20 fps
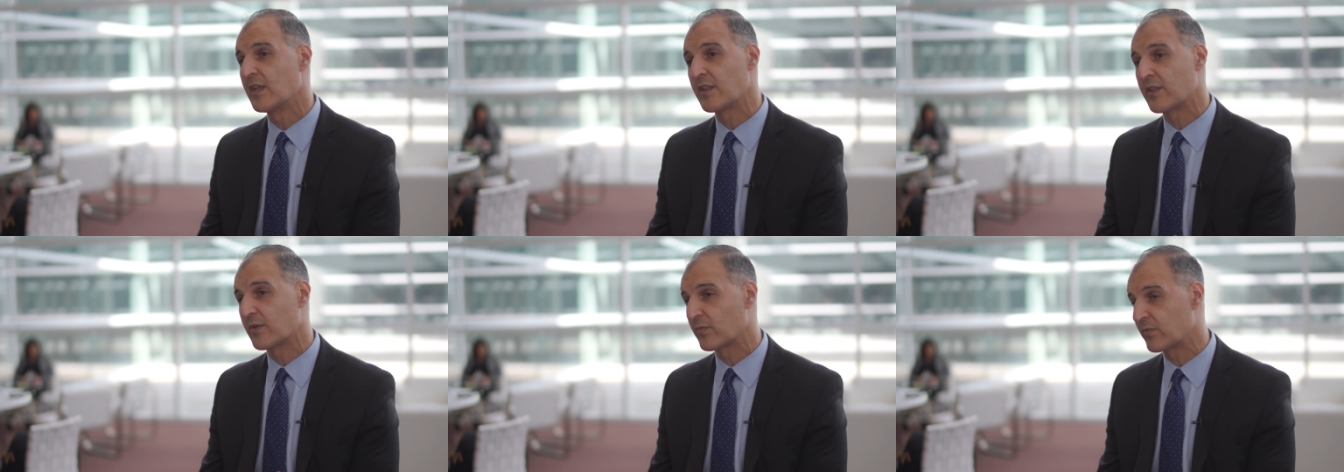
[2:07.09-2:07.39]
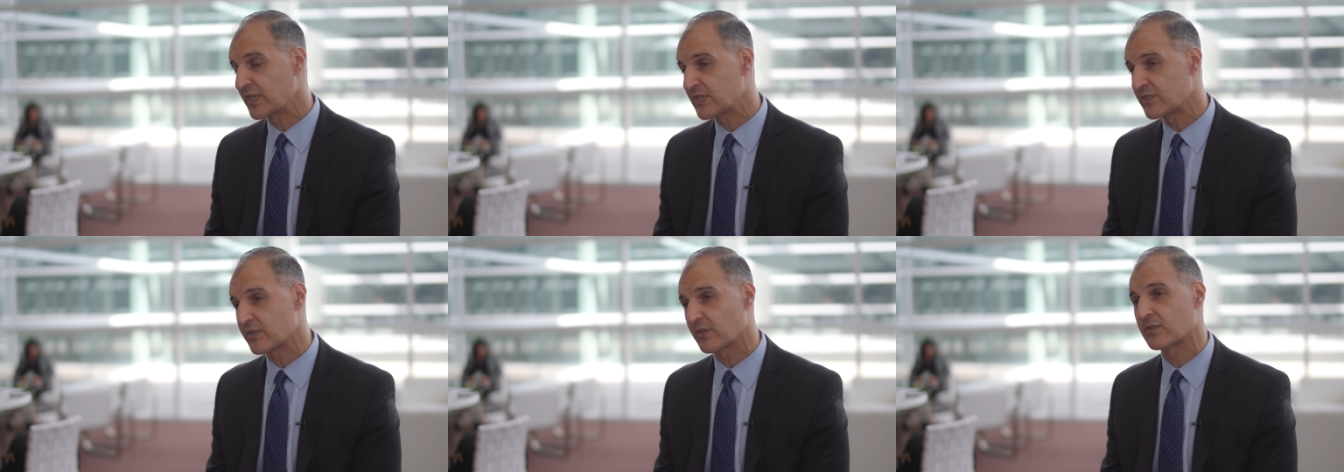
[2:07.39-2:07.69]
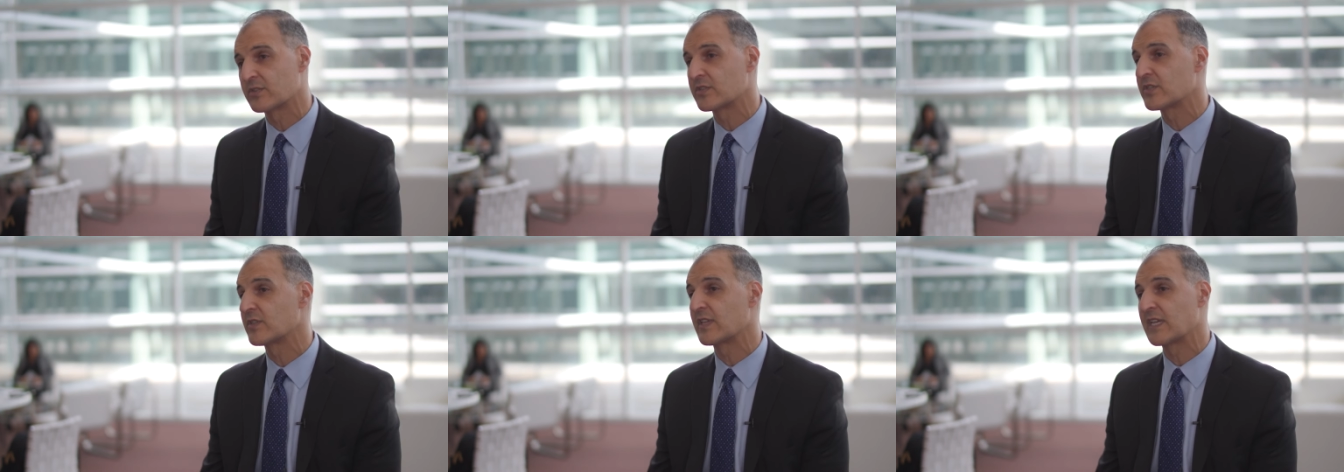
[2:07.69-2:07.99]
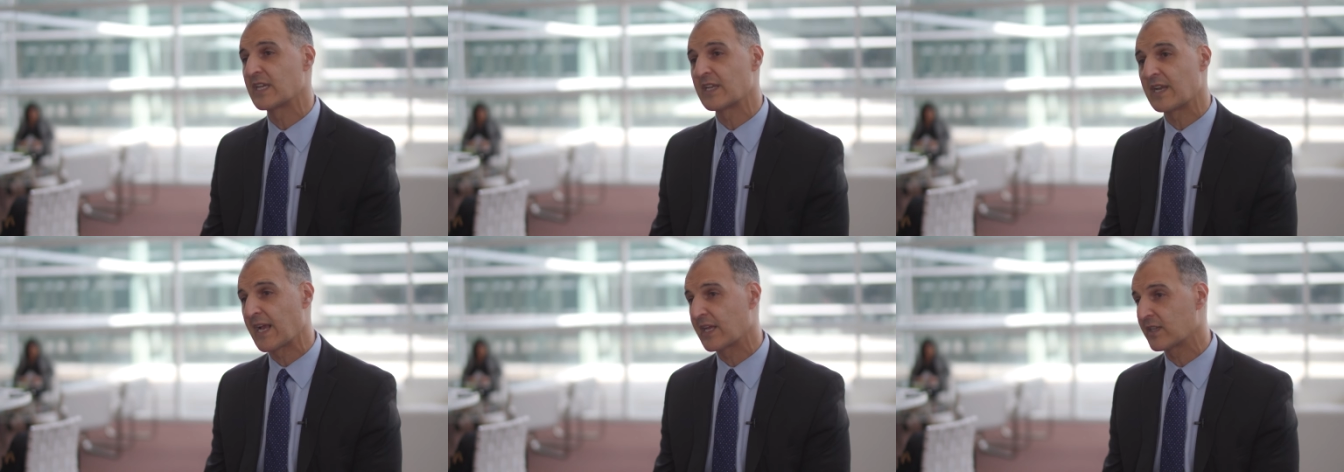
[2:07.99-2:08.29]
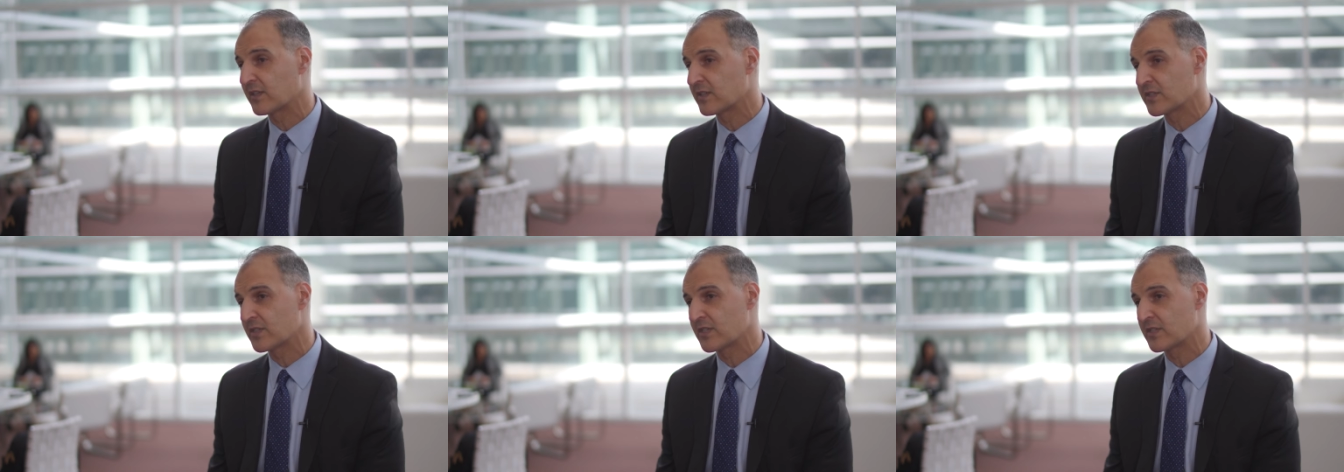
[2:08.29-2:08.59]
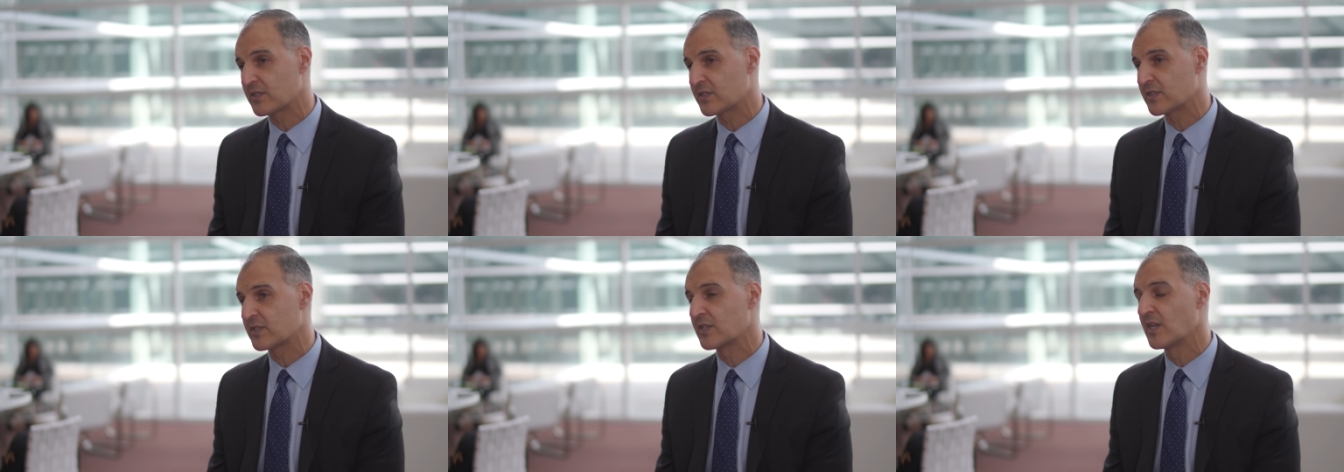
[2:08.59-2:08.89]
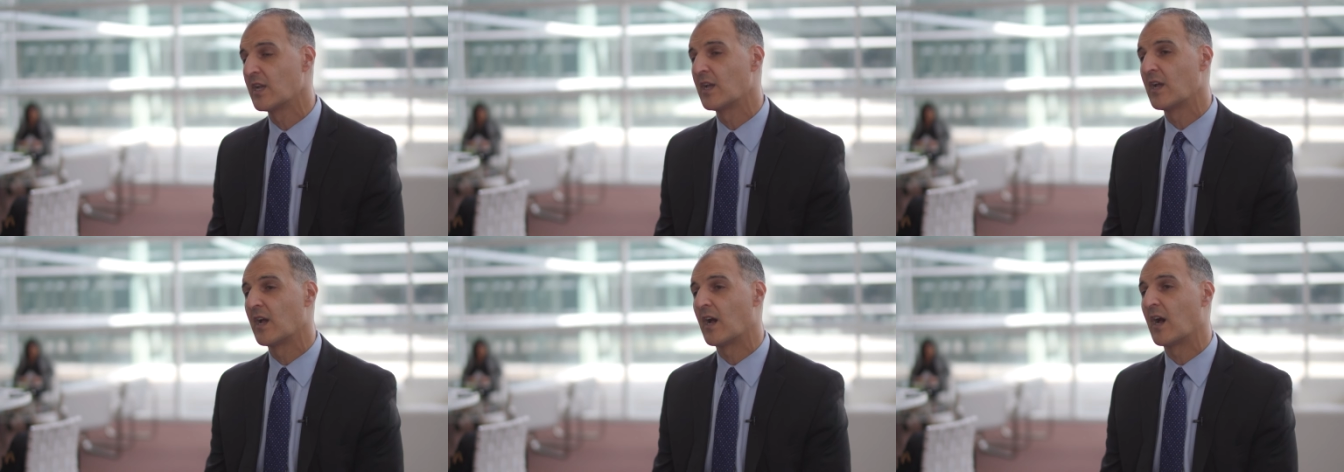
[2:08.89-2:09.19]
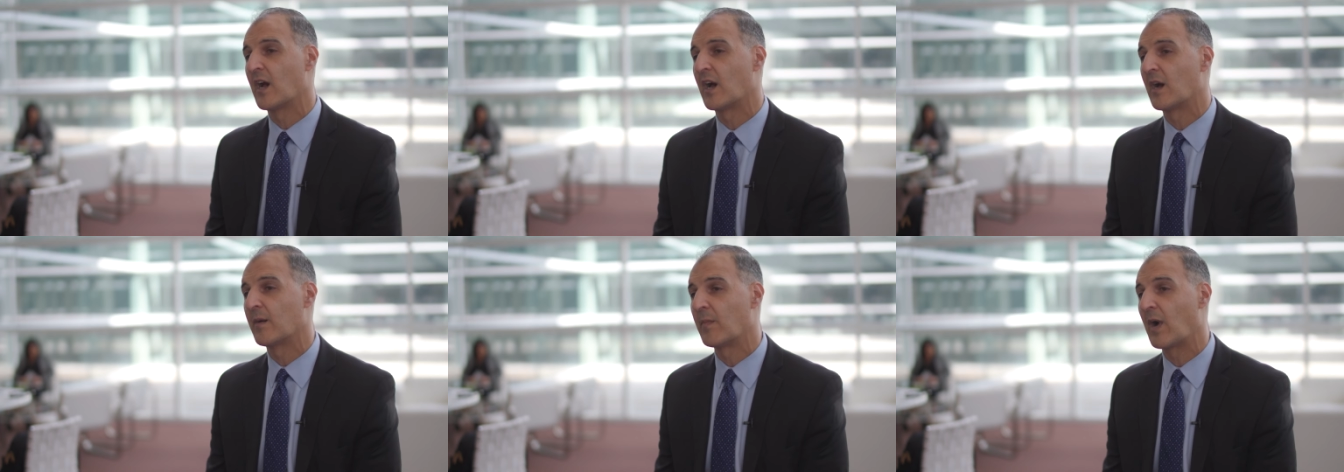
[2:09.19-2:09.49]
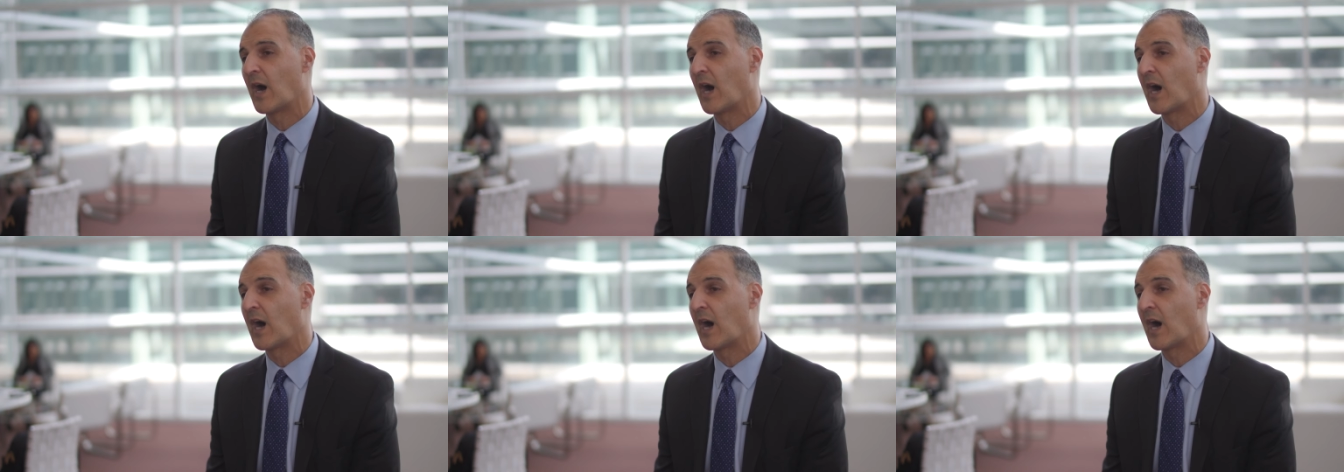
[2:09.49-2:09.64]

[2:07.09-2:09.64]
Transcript: the research, the analysis um,